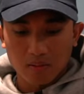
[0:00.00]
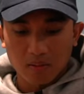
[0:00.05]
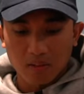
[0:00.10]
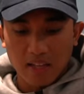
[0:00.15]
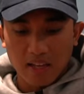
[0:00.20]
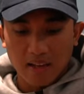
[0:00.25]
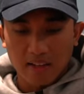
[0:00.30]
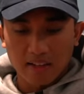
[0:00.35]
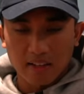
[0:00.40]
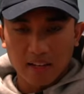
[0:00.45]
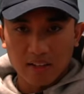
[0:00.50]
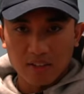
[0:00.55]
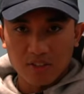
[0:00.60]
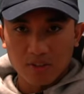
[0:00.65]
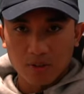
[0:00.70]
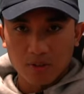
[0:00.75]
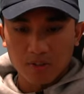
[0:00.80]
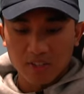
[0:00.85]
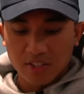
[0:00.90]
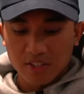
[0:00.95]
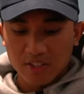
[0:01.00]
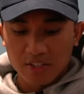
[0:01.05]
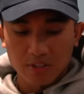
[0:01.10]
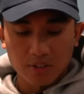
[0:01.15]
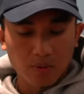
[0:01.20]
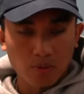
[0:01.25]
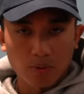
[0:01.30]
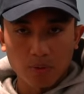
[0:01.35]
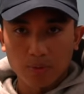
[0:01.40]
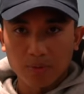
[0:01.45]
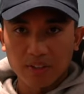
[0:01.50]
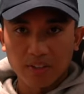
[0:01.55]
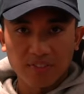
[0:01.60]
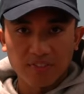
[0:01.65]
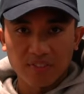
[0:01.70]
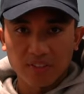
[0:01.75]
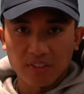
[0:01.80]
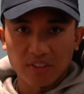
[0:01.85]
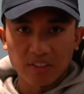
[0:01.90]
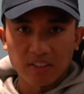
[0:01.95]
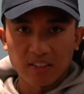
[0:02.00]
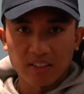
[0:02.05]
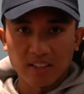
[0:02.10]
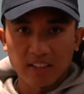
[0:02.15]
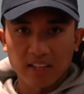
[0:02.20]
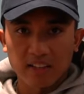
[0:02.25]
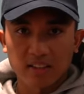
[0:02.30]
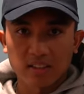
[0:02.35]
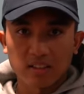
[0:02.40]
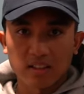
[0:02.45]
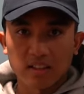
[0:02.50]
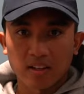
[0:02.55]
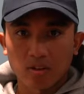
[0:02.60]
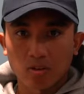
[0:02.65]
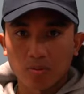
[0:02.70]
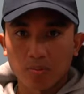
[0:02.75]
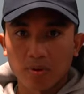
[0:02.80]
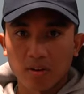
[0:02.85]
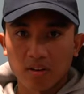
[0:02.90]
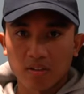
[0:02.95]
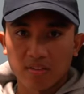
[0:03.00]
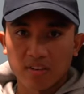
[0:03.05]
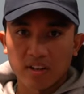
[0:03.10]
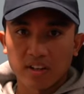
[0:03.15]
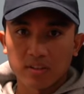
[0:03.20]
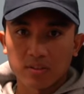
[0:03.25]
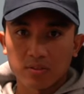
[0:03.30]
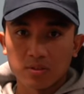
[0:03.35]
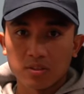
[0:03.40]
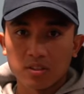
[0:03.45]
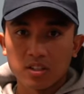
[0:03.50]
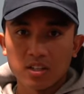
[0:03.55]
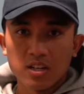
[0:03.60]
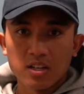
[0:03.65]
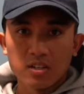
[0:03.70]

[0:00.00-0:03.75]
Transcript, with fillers: that external rotation, you won't really feel anything at the lateral part of your ankle.